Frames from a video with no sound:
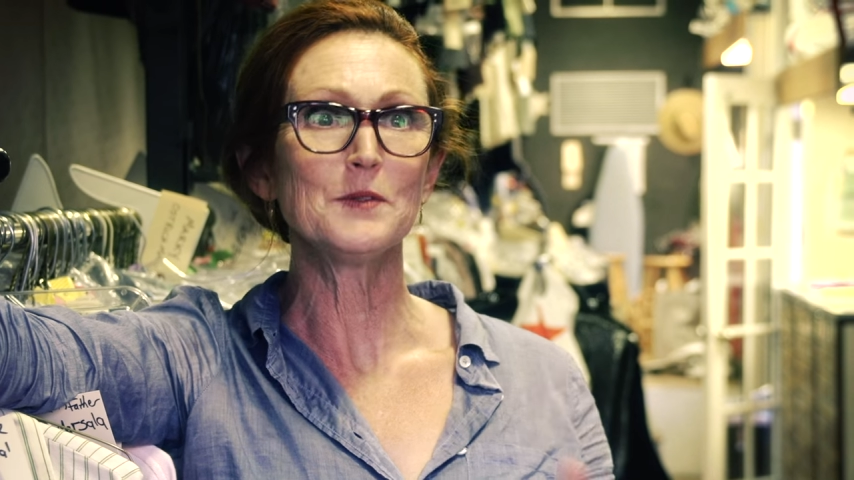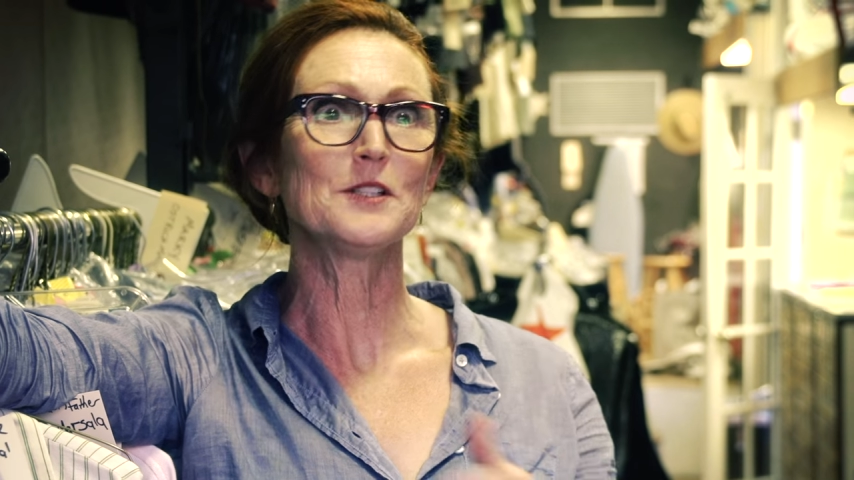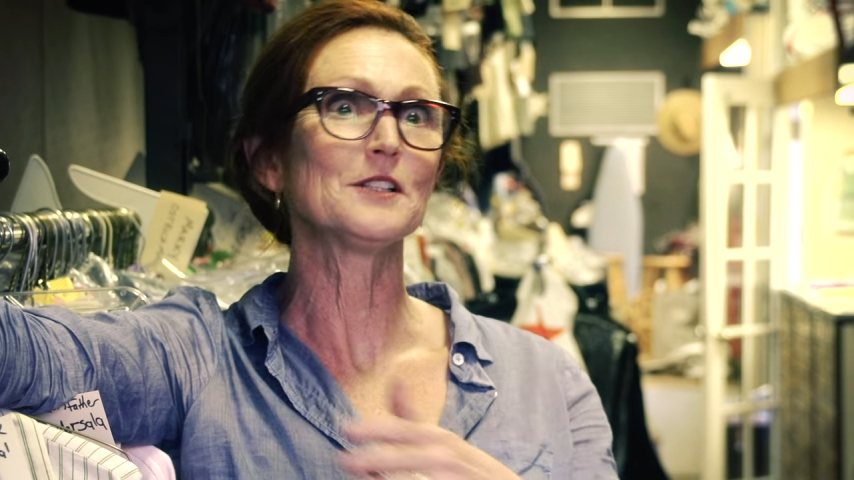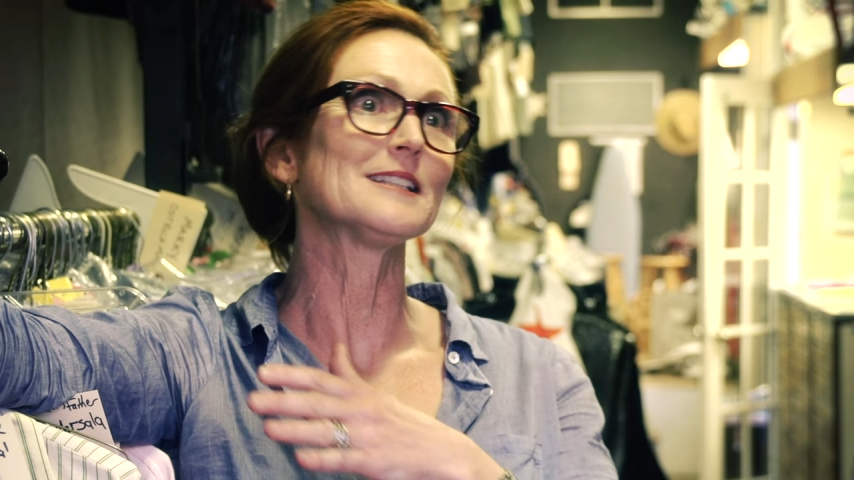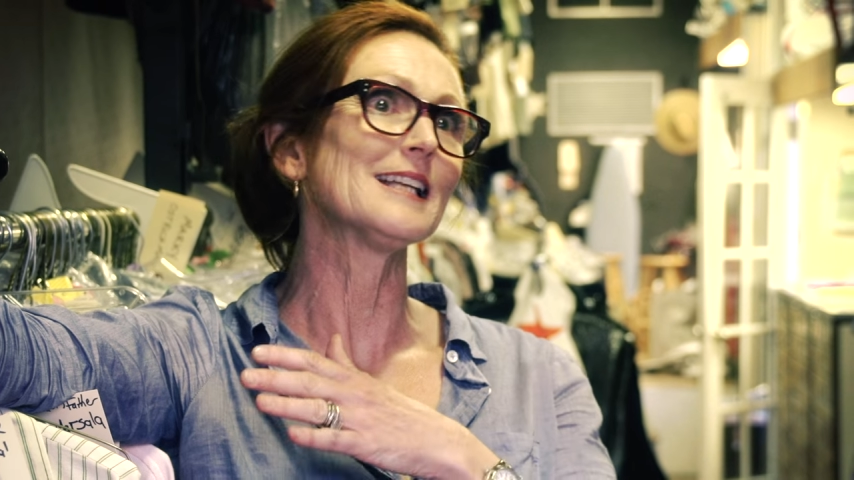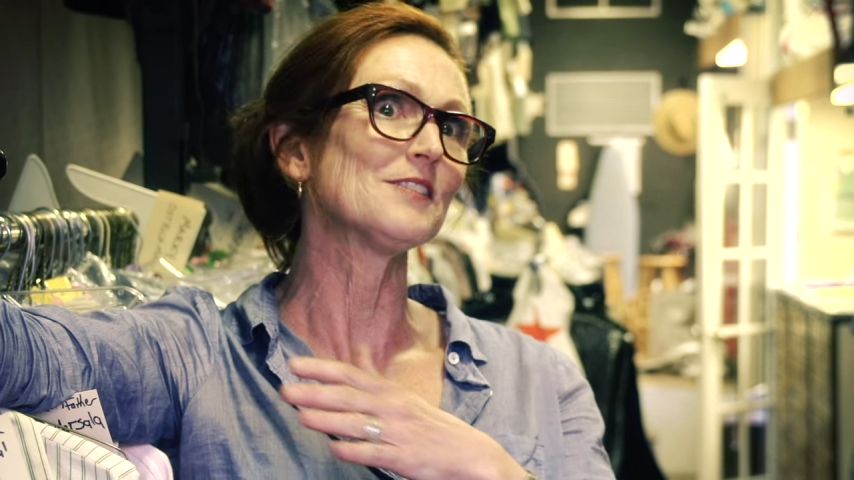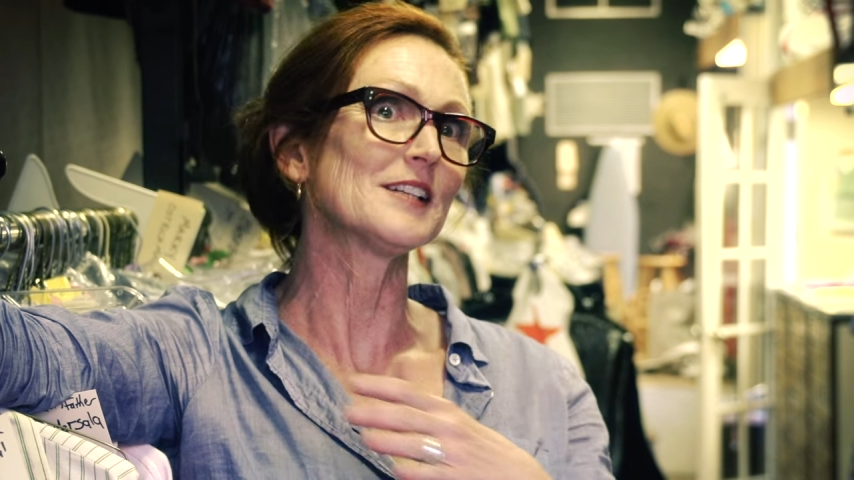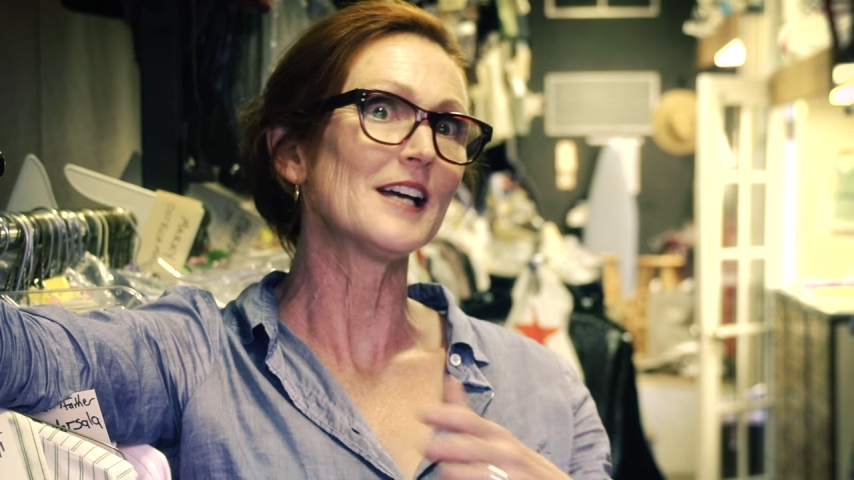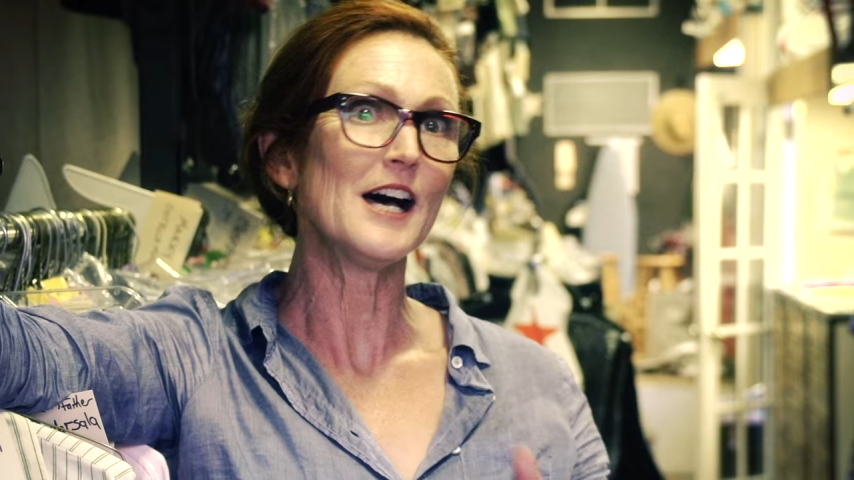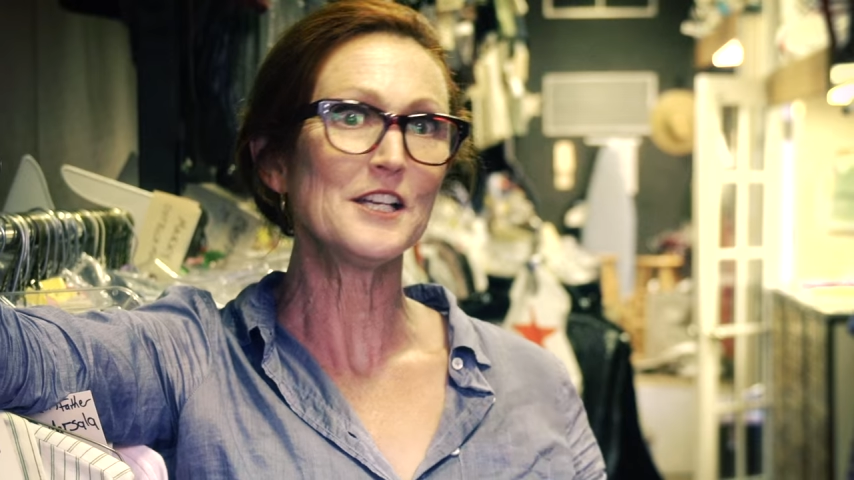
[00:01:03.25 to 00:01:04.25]
we looked at every
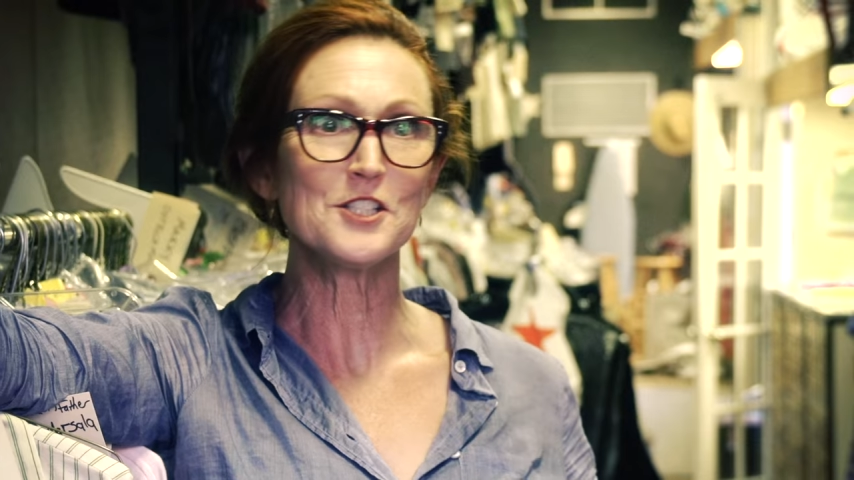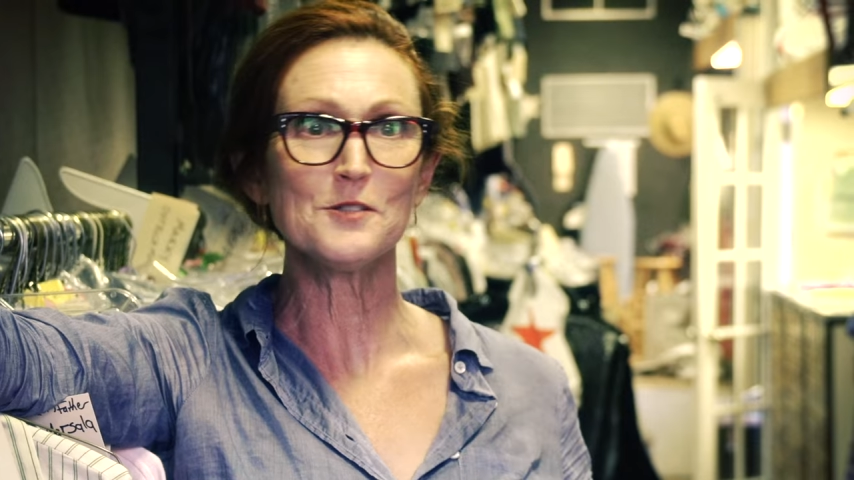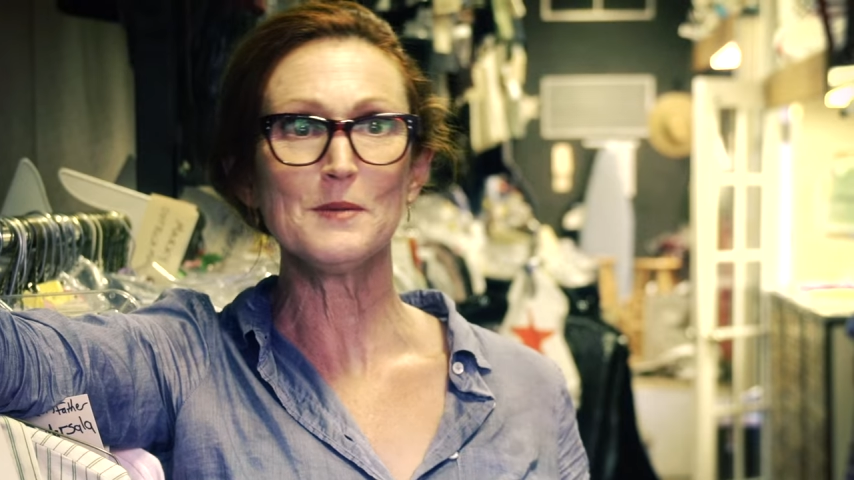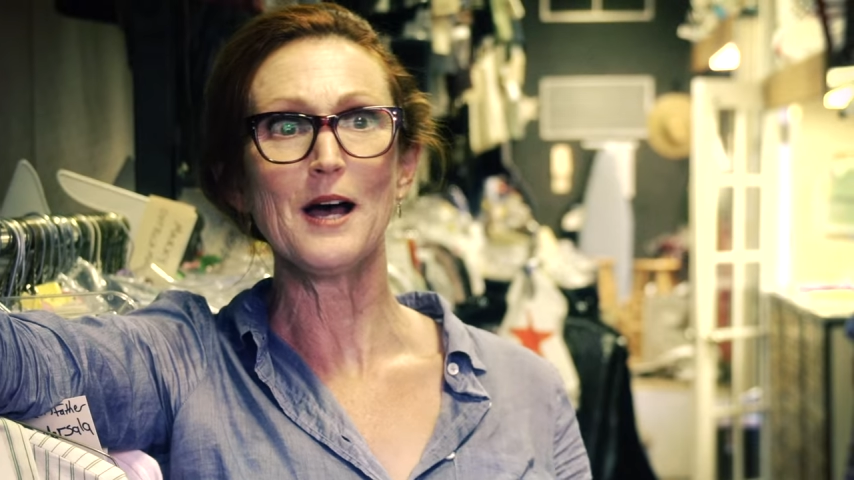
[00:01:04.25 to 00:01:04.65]
costume